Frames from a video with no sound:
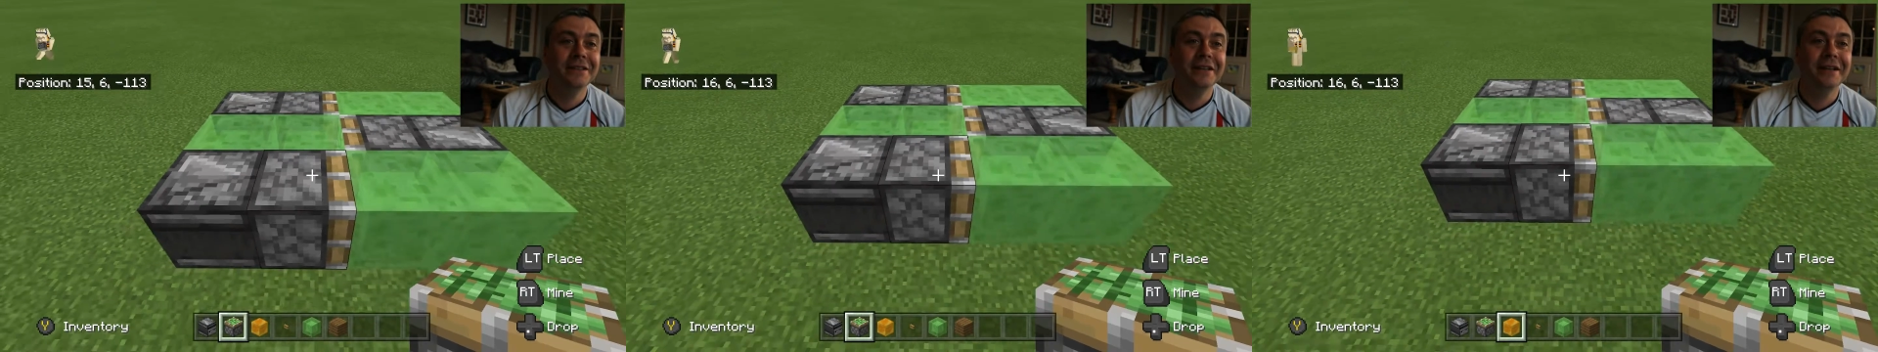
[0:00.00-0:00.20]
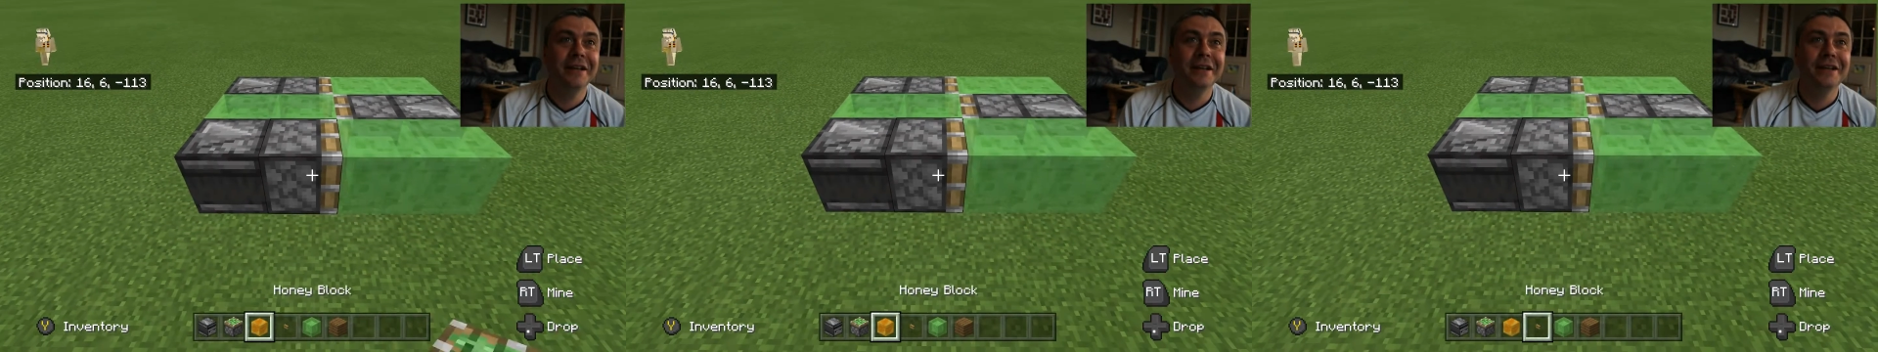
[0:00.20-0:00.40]

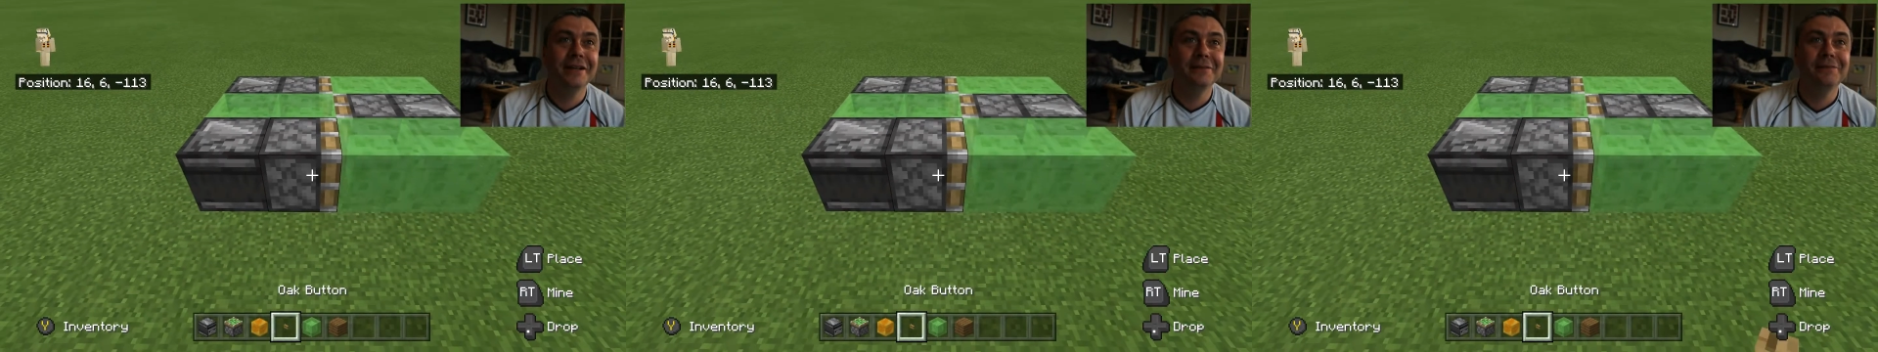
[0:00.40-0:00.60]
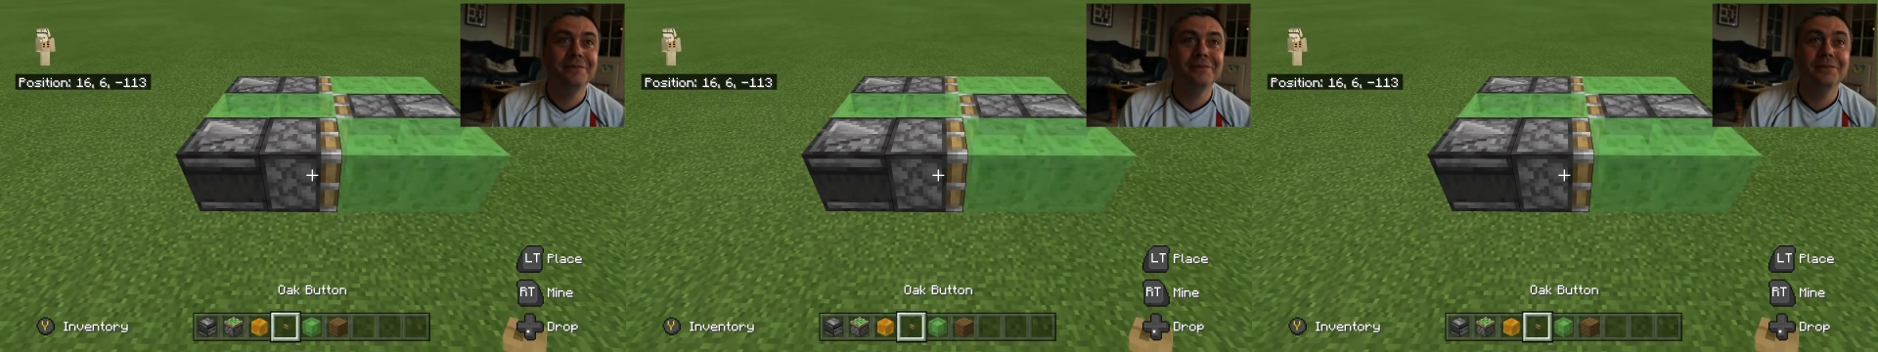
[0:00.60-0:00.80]

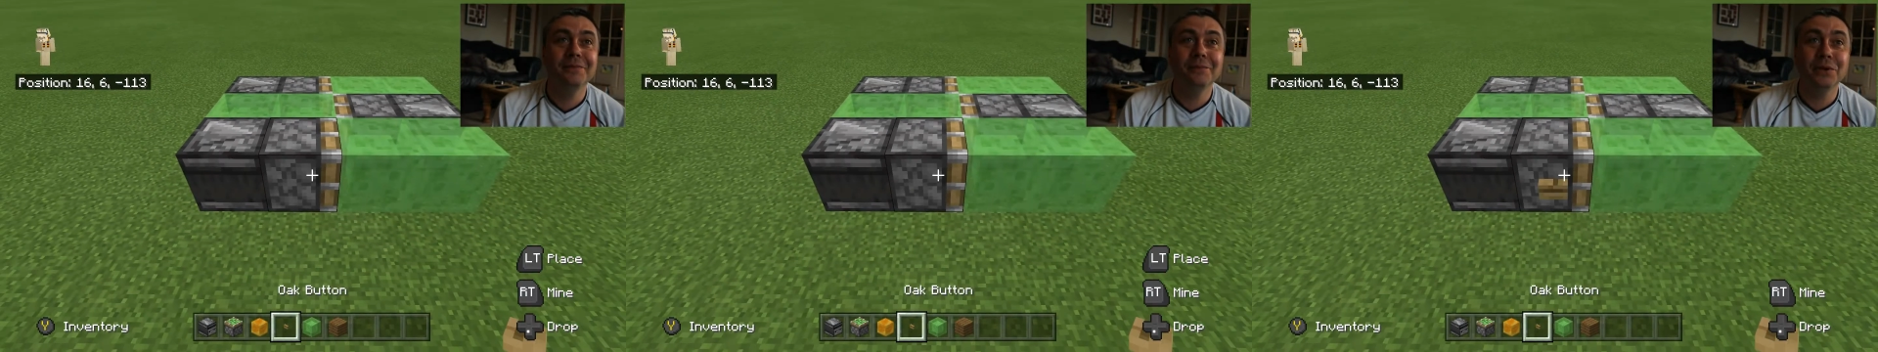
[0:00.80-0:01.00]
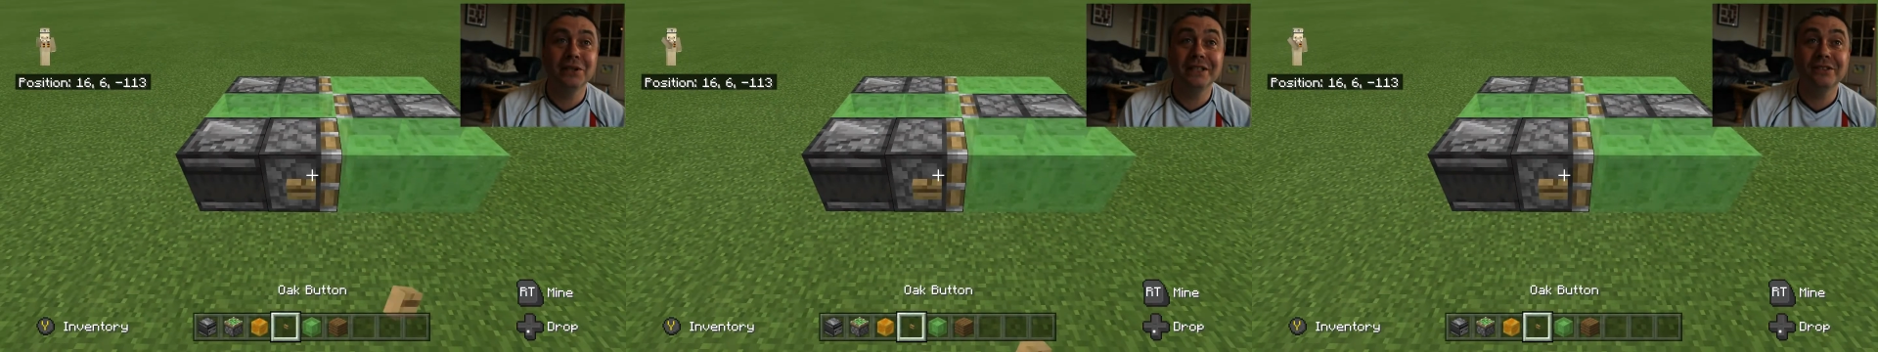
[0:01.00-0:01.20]

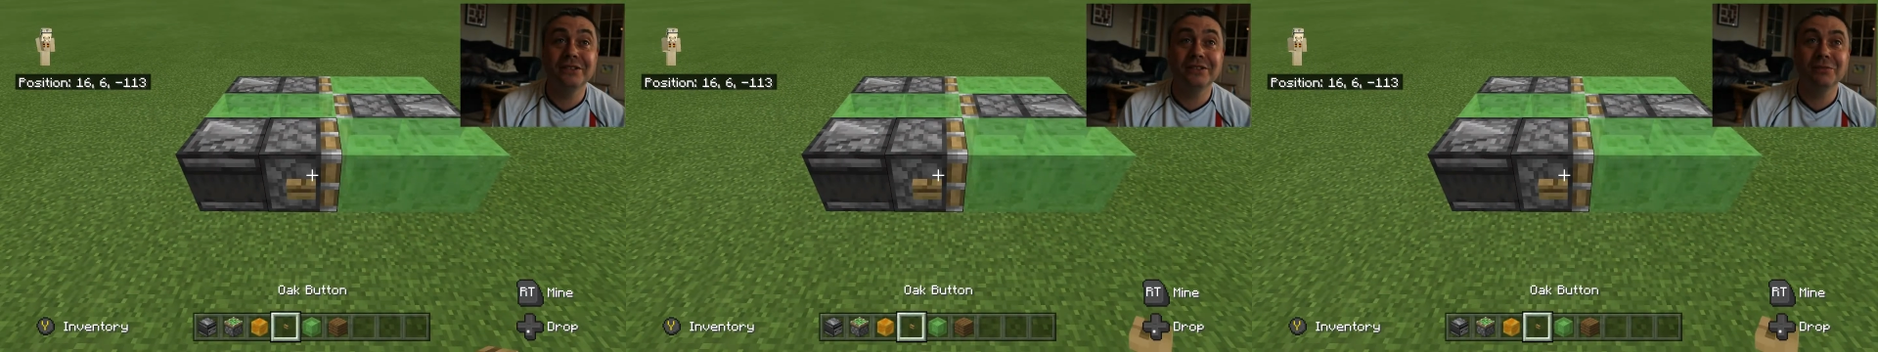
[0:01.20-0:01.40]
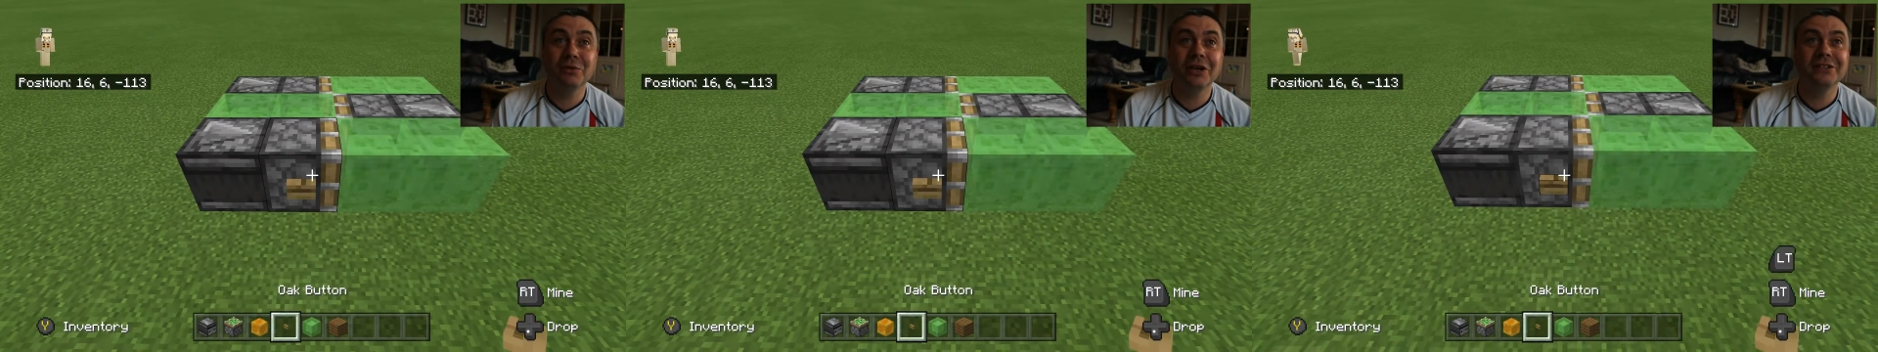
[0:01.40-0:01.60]
But it's
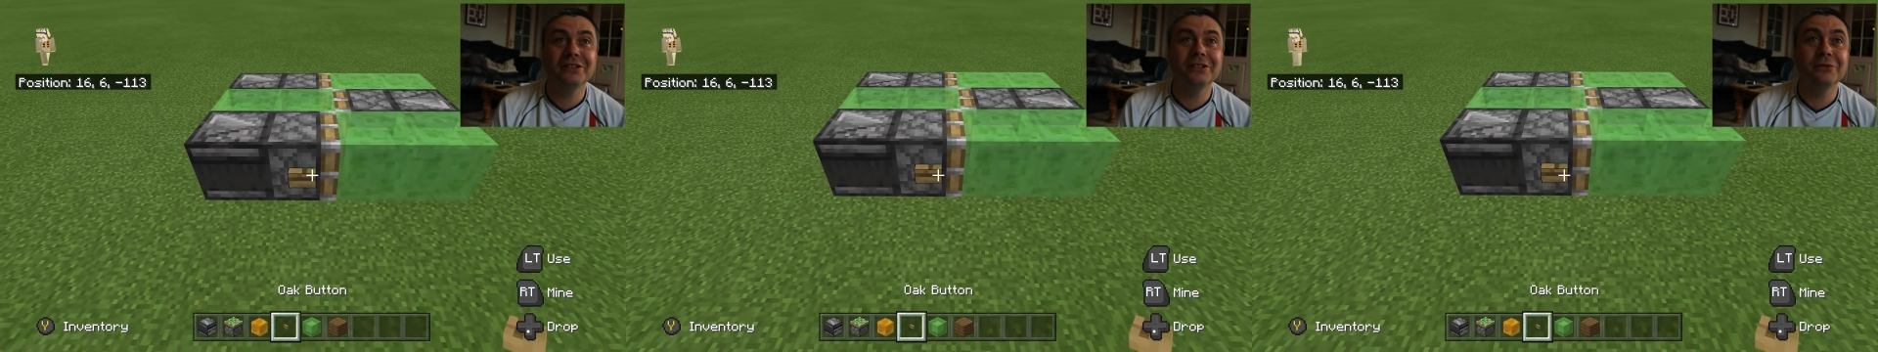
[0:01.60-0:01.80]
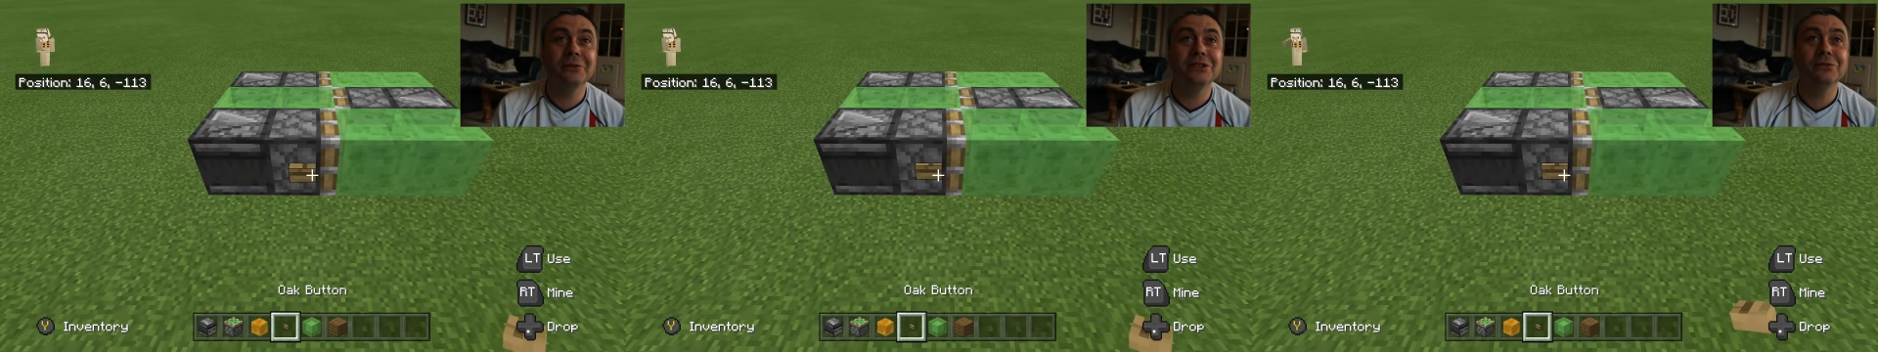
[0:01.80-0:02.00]
surprising
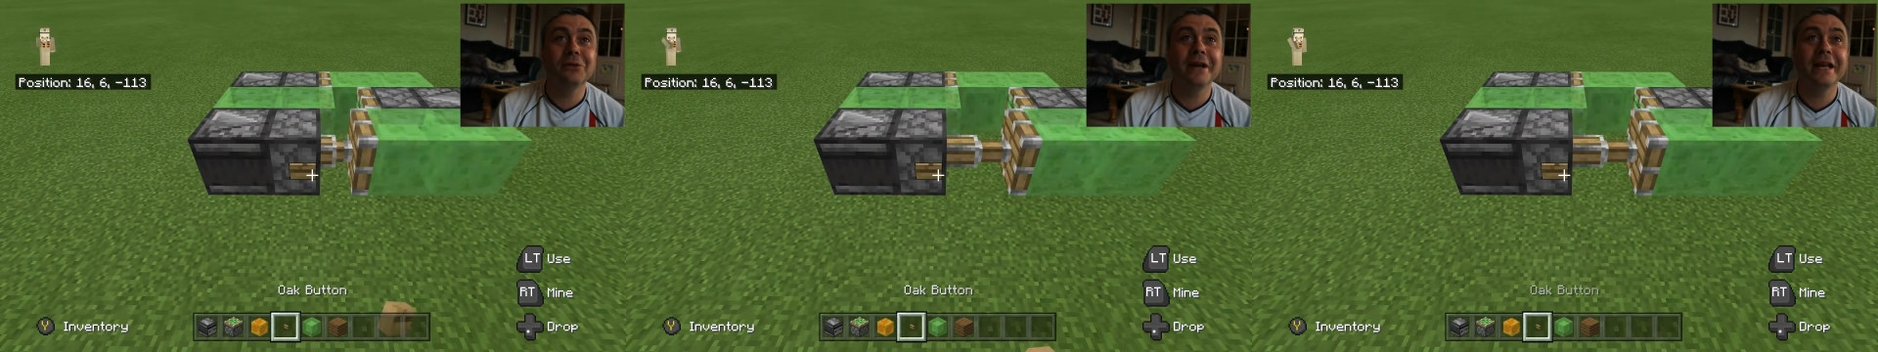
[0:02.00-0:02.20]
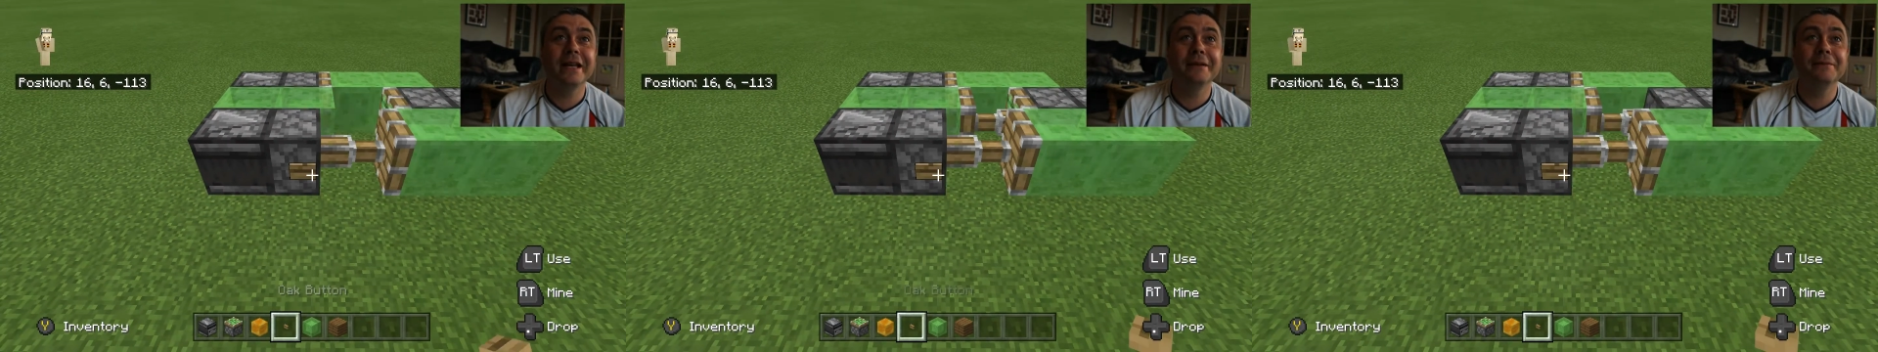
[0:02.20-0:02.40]
in which
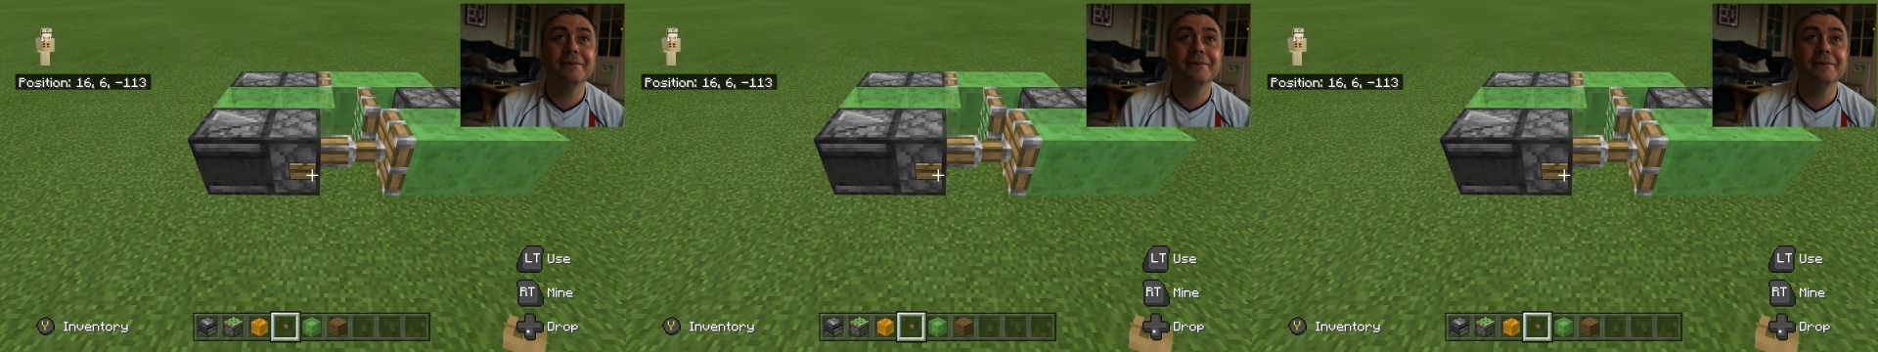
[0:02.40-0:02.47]
way.